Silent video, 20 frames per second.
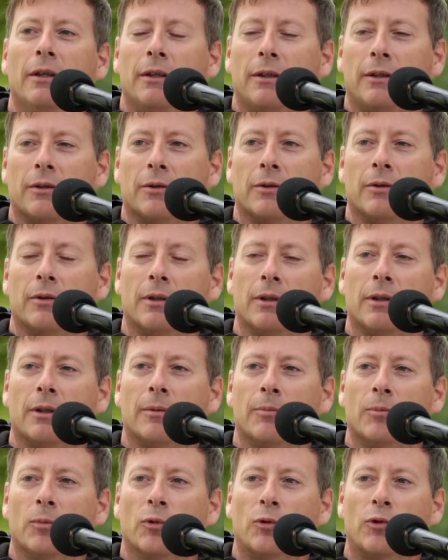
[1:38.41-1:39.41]

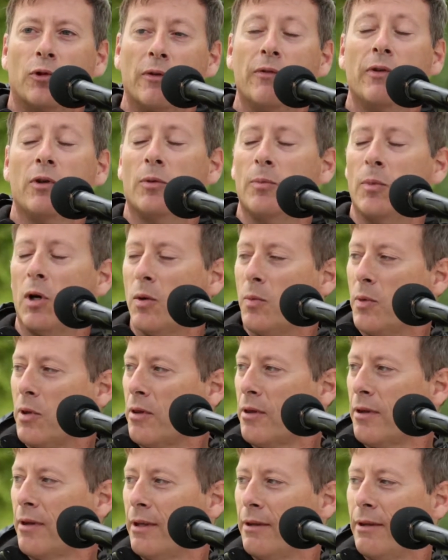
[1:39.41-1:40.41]
more trivial
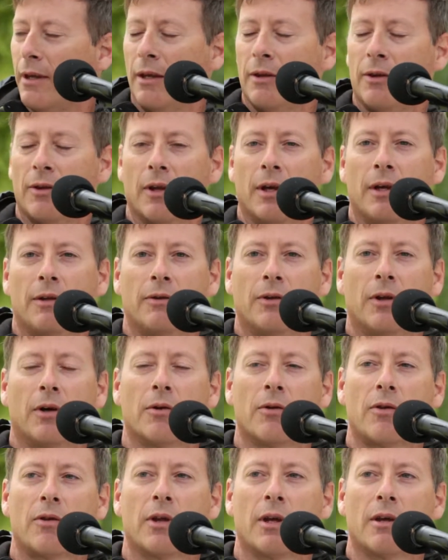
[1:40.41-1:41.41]
moments in
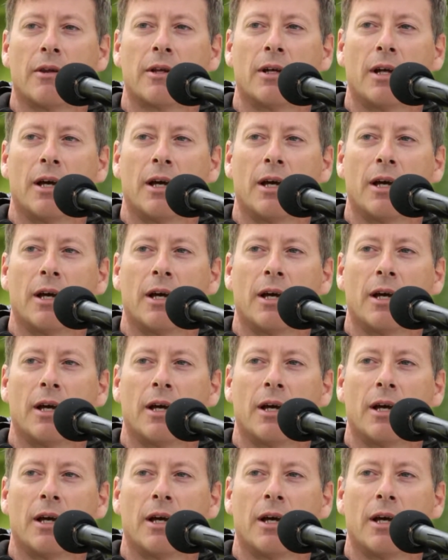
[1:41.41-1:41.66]
those things.